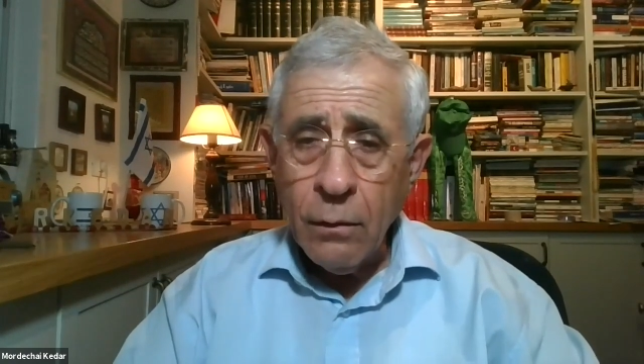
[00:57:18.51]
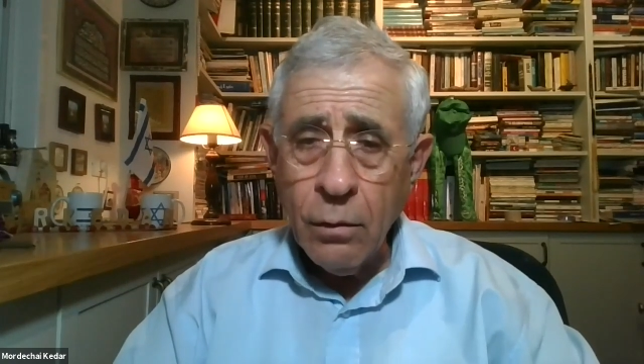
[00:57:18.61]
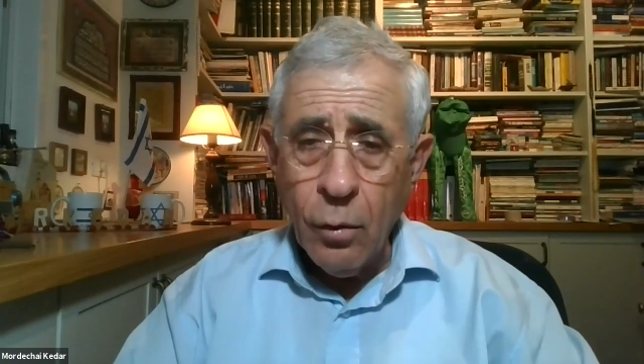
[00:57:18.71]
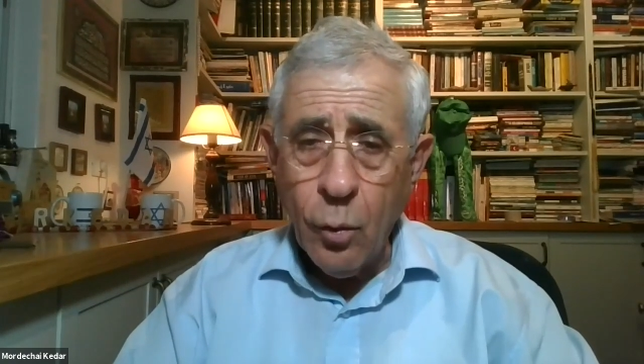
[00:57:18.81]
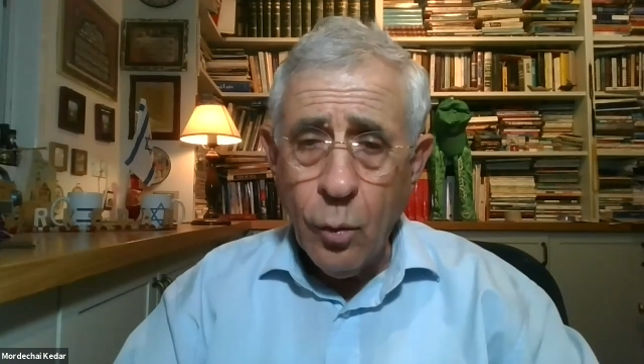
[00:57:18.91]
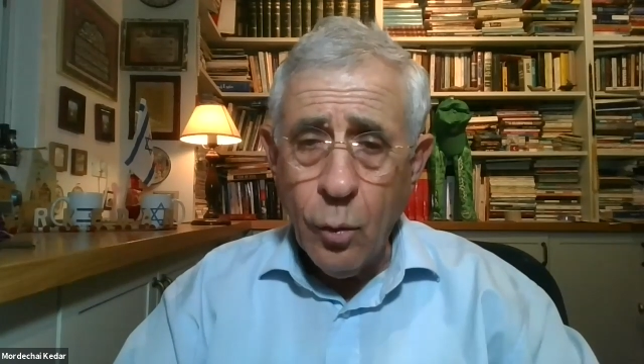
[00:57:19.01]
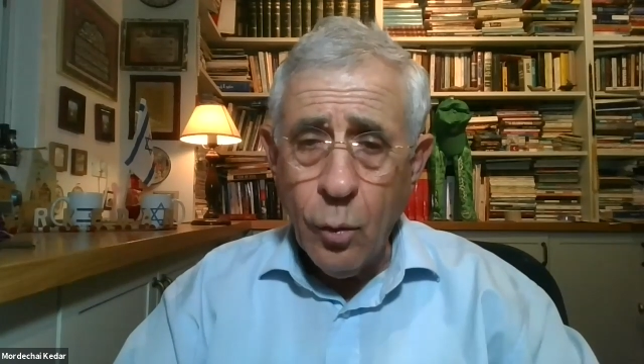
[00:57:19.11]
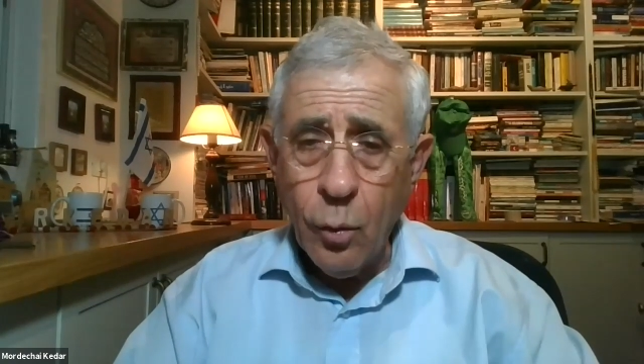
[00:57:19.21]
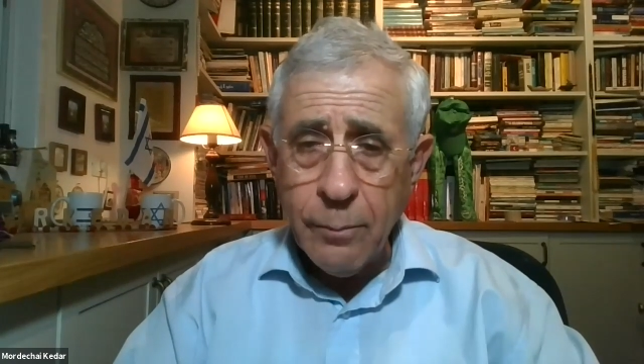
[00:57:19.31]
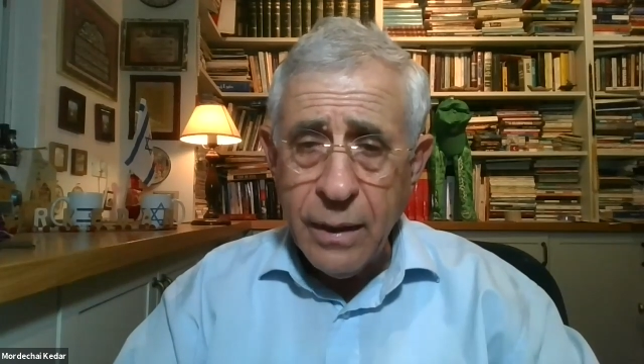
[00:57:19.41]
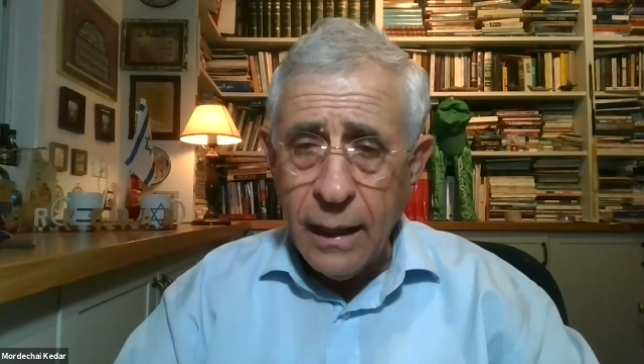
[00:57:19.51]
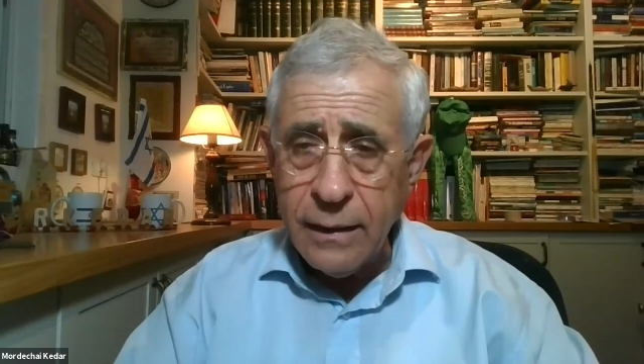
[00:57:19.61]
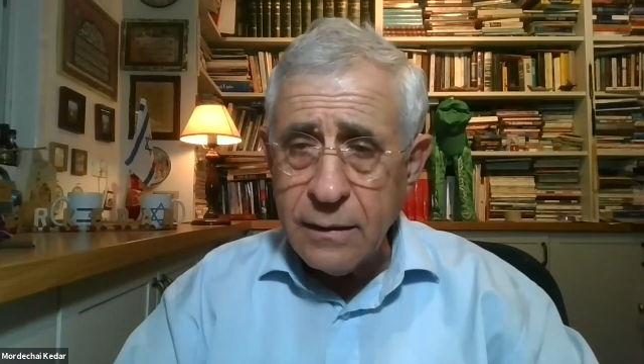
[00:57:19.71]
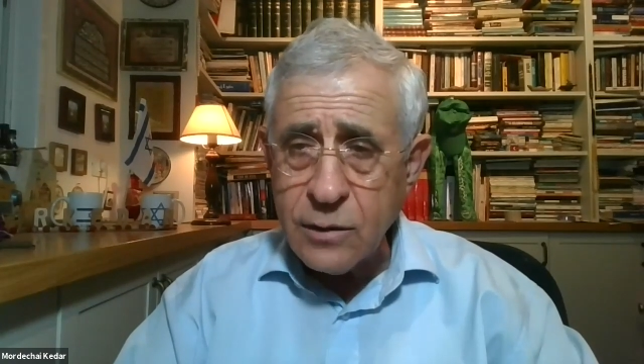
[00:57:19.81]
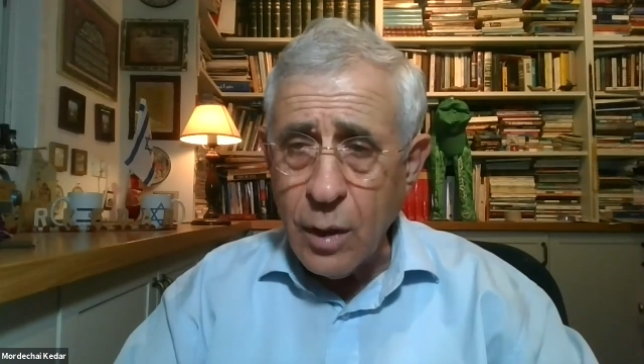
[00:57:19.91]
who were behind
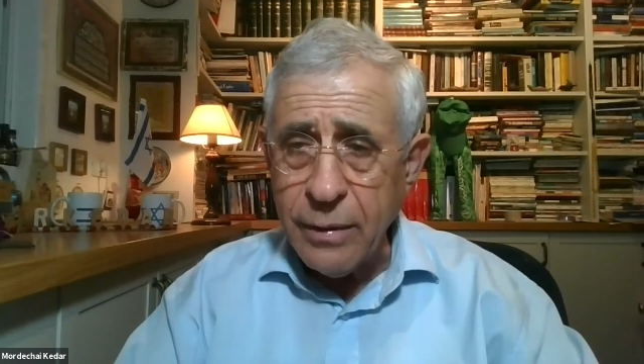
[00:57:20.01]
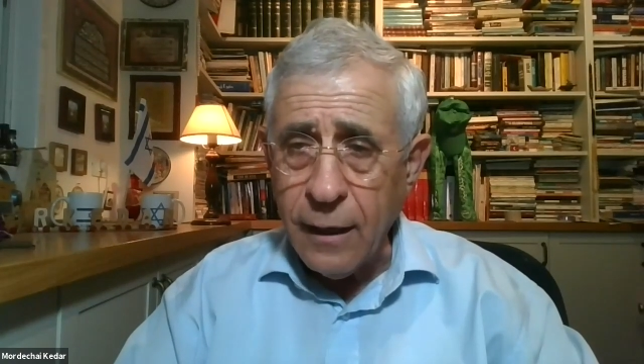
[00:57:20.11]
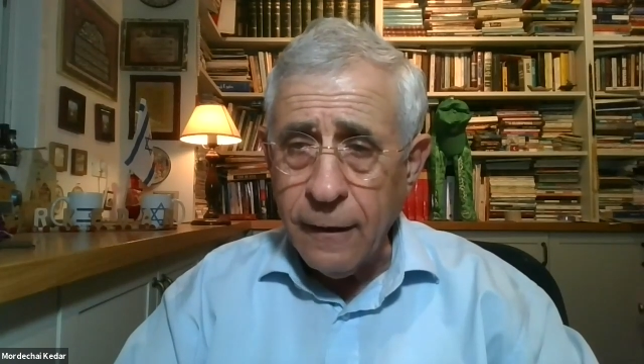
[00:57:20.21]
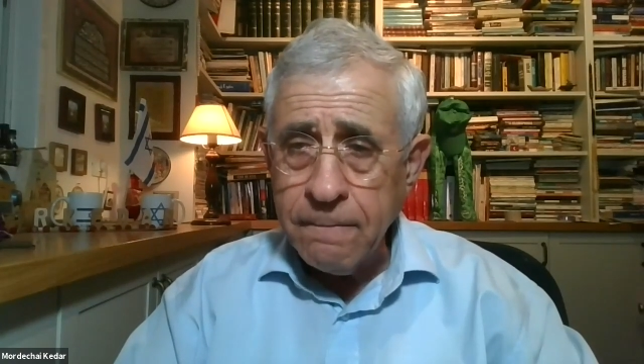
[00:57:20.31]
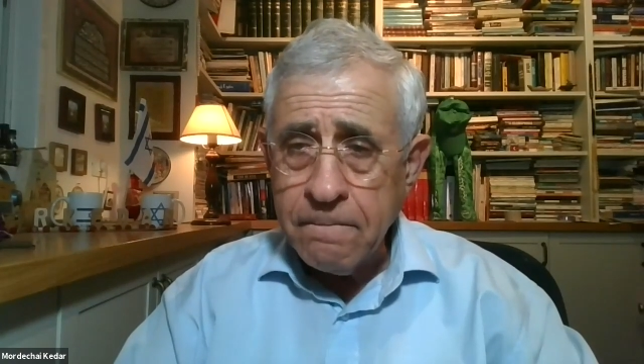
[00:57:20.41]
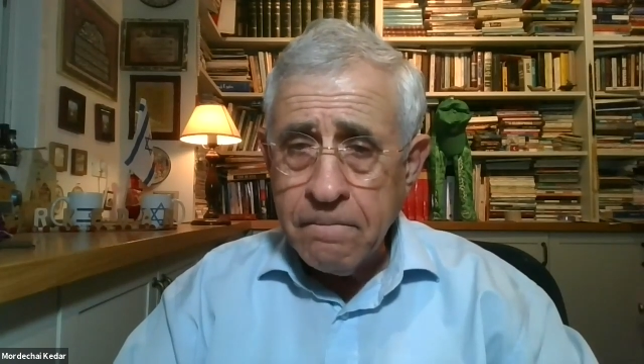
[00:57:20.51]
this webinar.